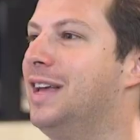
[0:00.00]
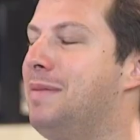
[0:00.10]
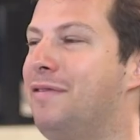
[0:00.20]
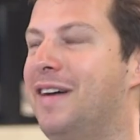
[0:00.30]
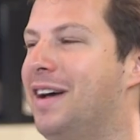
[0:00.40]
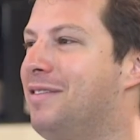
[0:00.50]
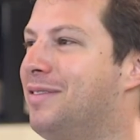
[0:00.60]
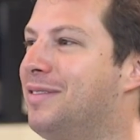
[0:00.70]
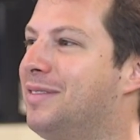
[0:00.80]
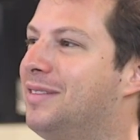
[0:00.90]
About 5,
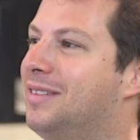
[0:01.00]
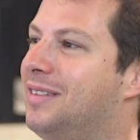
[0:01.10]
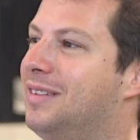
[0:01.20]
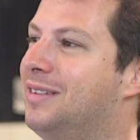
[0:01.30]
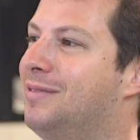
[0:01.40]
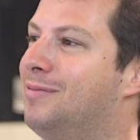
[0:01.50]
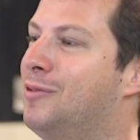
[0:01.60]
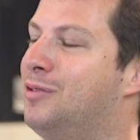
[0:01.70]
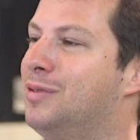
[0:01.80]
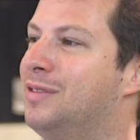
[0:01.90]

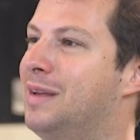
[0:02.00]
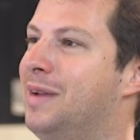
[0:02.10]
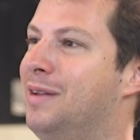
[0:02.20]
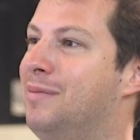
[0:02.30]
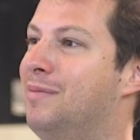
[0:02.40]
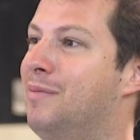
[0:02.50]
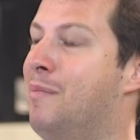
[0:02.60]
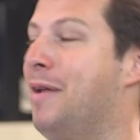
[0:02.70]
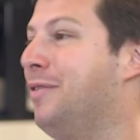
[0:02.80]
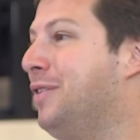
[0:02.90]
which was, I mean,
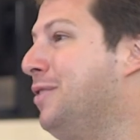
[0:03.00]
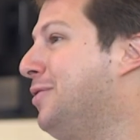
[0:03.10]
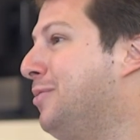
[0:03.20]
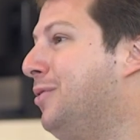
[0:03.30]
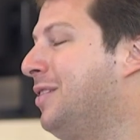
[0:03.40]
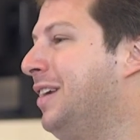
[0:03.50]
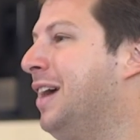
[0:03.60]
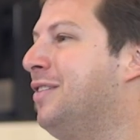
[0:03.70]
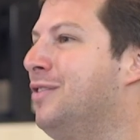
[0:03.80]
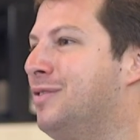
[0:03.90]
better than usual because I
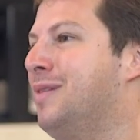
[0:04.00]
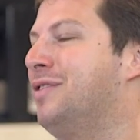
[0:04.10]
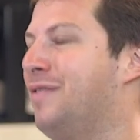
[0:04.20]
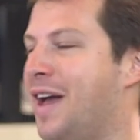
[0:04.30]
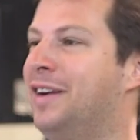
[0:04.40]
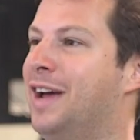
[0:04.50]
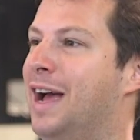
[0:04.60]
got to do some stuff ahead of